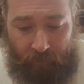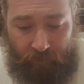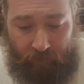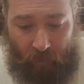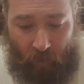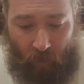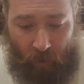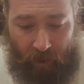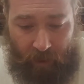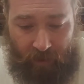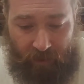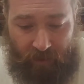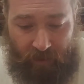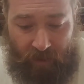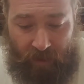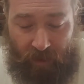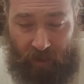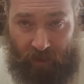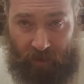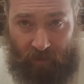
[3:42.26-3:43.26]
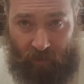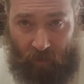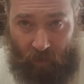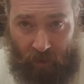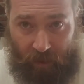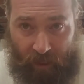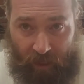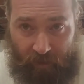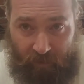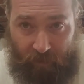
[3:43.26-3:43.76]
Whereas this
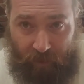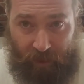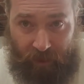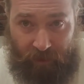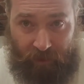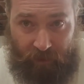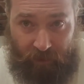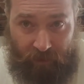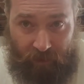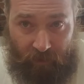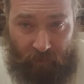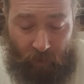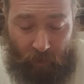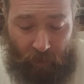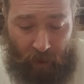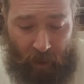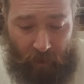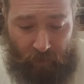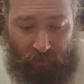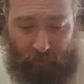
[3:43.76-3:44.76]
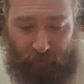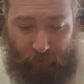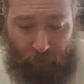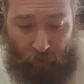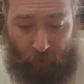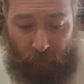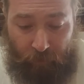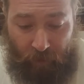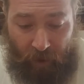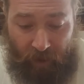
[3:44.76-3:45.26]
one I've been using for probably
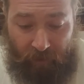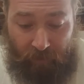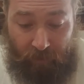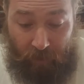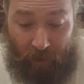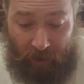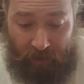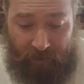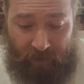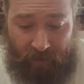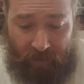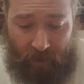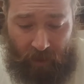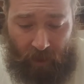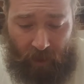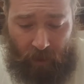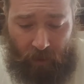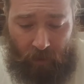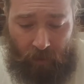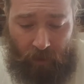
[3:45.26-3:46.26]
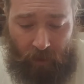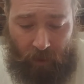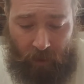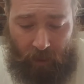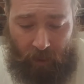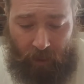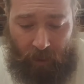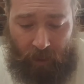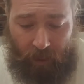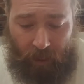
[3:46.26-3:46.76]
4 or 5 months now,
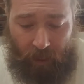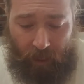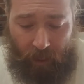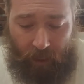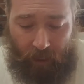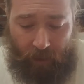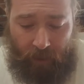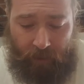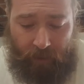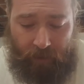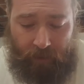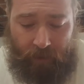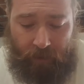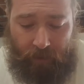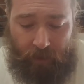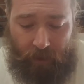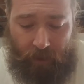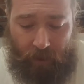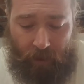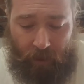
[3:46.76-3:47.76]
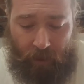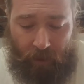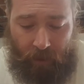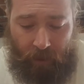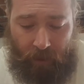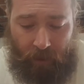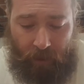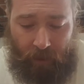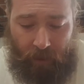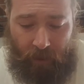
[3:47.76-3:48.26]
and
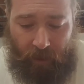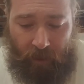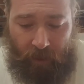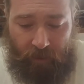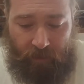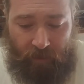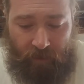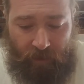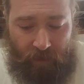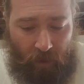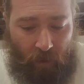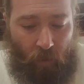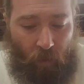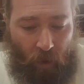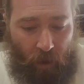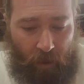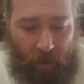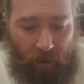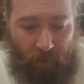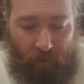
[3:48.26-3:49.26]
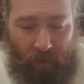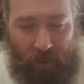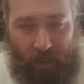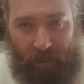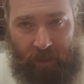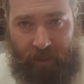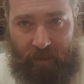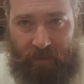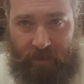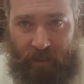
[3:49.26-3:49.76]
it's still working, but
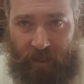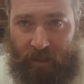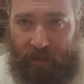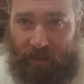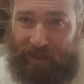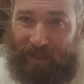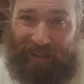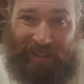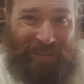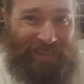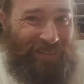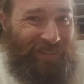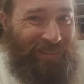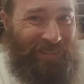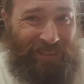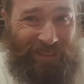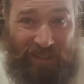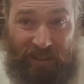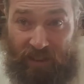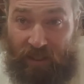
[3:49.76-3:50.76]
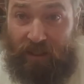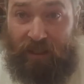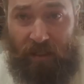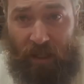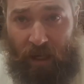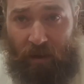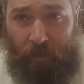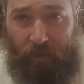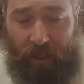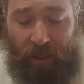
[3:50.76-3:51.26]
like I said, it's just
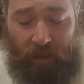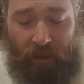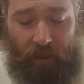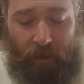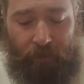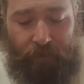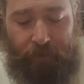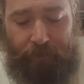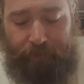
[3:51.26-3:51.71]
not big enough.